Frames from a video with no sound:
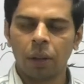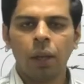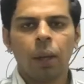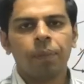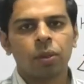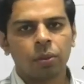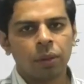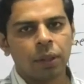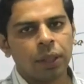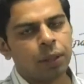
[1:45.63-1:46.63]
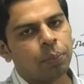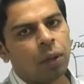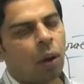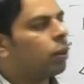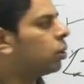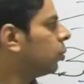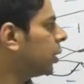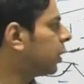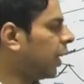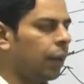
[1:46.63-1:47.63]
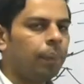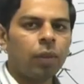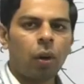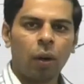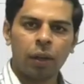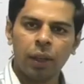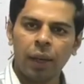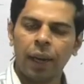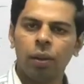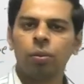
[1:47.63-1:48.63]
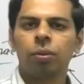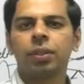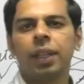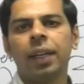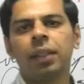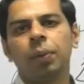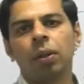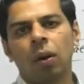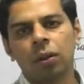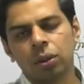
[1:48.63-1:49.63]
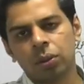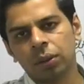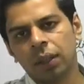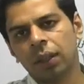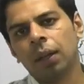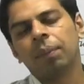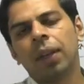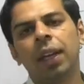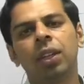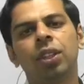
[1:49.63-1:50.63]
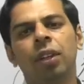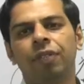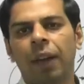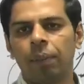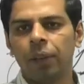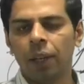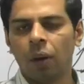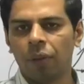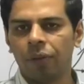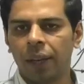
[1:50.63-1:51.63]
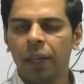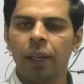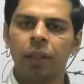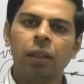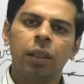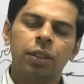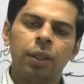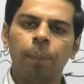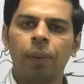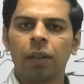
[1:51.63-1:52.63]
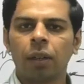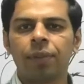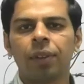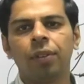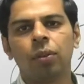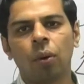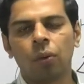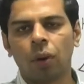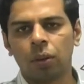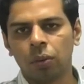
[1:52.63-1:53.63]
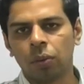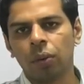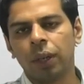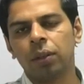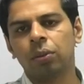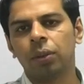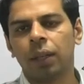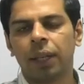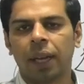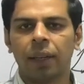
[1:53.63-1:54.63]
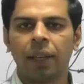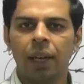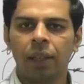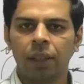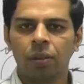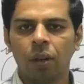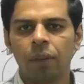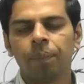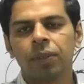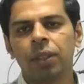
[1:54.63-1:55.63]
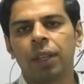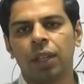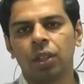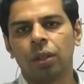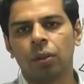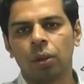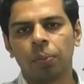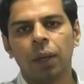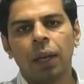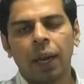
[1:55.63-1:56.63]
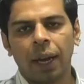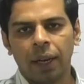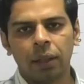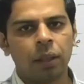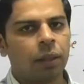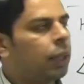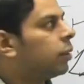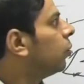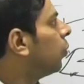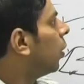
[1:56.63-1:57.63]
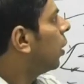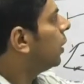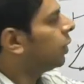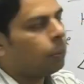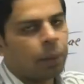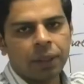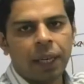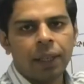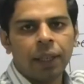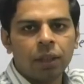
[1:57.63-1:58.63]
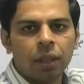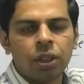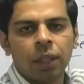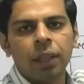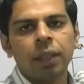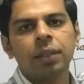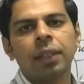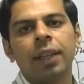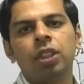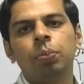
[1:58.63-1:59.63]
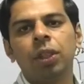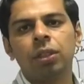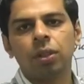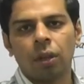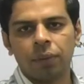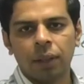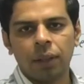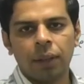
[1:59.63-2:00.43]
So uh, it belongs to the same order and you could say it belongs to the ancient family of whale in simple terms if you don't want to go into the technicalities of cetacean group. And this word is representing the genus and species of the name.